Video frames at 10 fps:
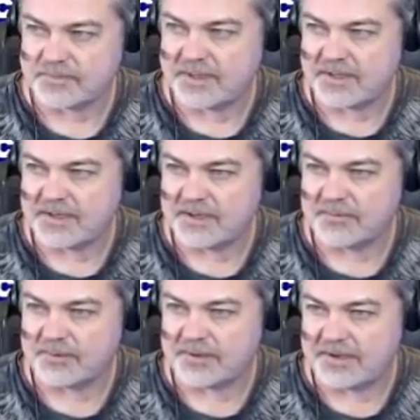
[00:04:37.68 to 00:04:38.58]
And now
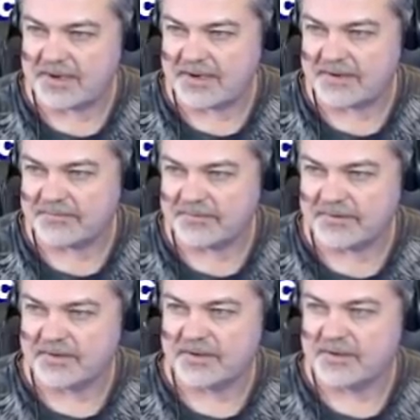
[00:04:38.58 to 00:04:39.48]
we have
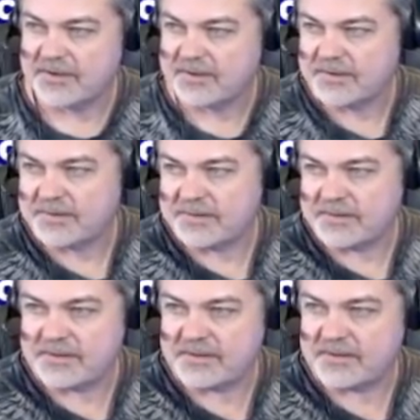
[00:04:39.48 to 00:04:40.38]

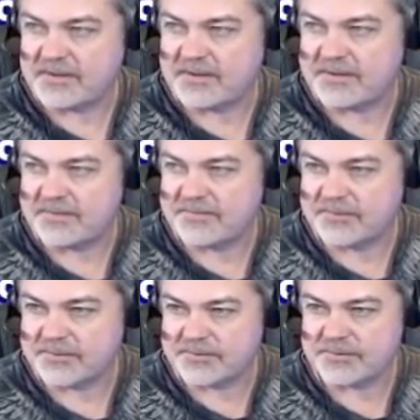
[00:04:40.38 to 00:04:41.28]
the
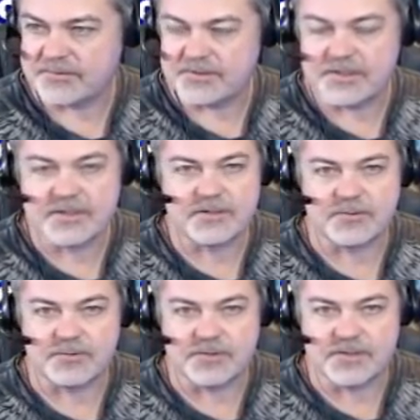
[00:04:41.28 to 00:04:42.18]
virtual disk
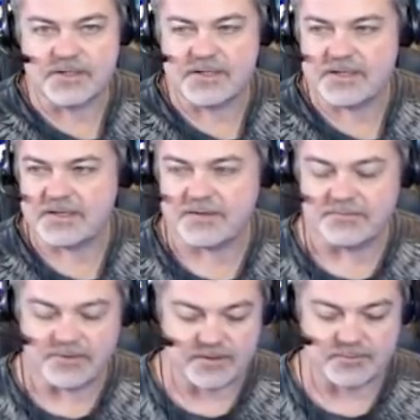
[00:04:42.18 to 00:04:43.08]
or the CD
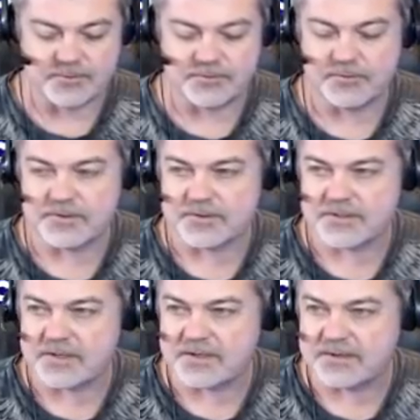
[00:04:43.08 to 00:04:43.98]
available to
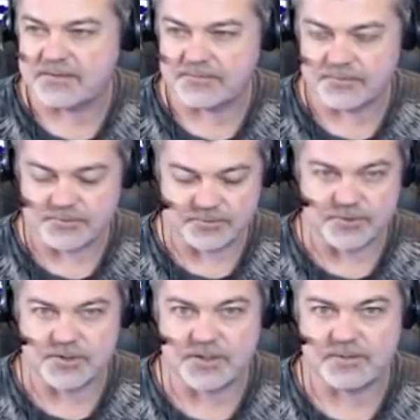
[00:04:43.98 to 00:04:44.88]
us in Virtual
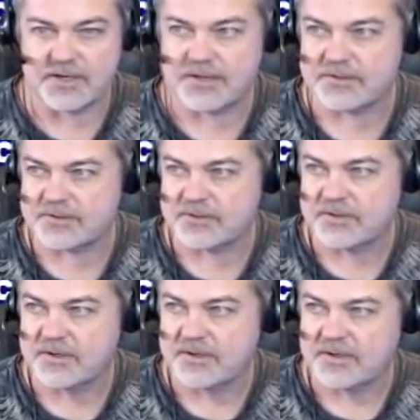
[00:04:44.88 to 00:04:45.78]
Machine Manager.
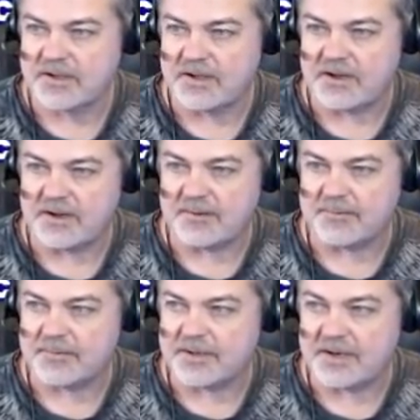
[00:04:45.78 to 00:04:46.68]

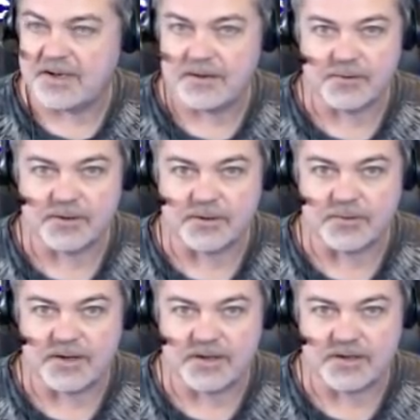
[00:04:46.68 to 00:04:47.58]
Now we can
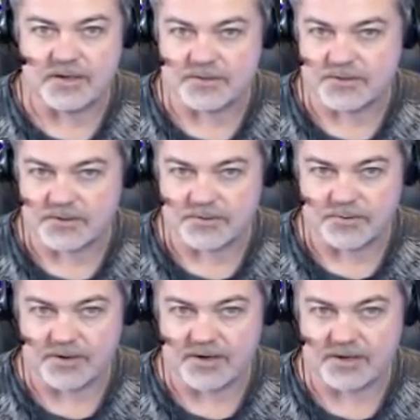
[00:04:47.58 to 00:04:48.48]
go ahead and start
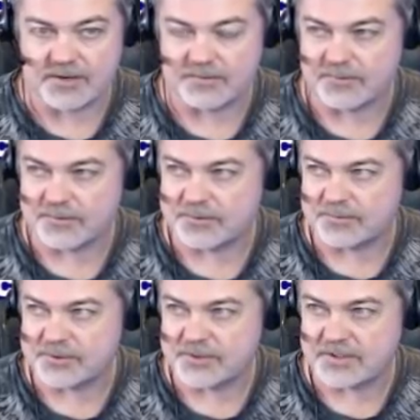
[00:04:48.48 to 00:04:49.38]
creating our virtual
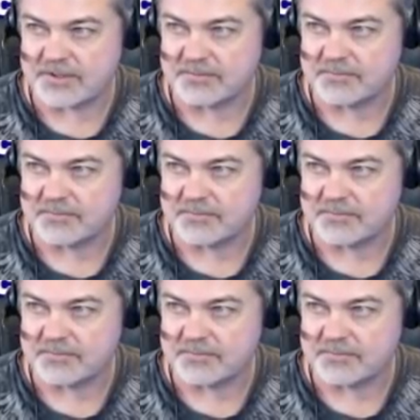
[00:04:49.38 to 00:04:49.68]
machine.